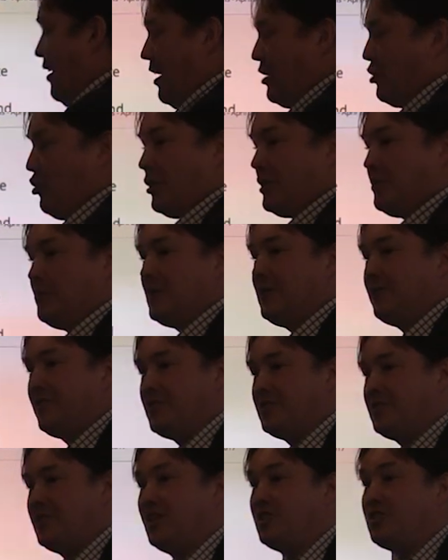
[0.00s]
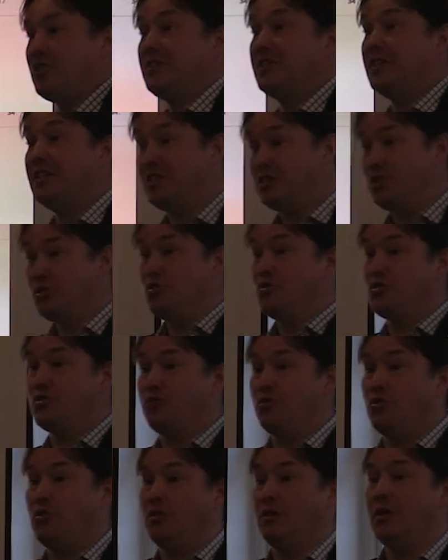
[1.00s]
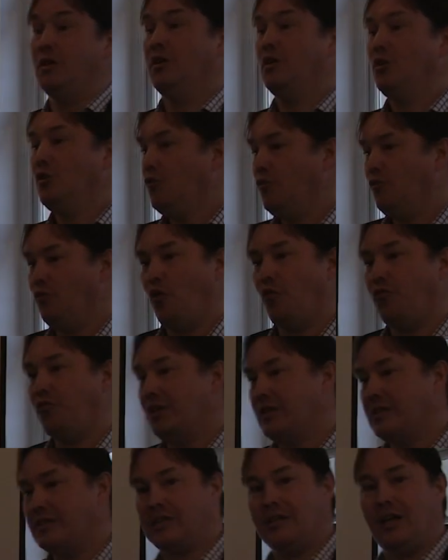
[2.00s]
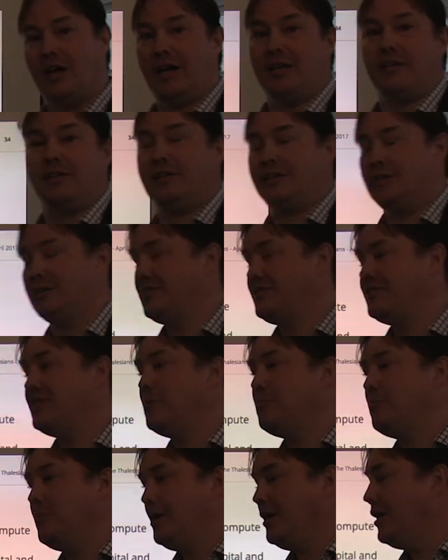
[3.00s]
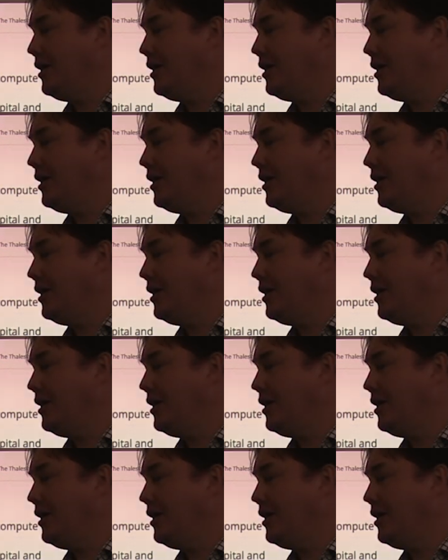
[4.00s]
algorithmic differentiation is useful for things like SIMM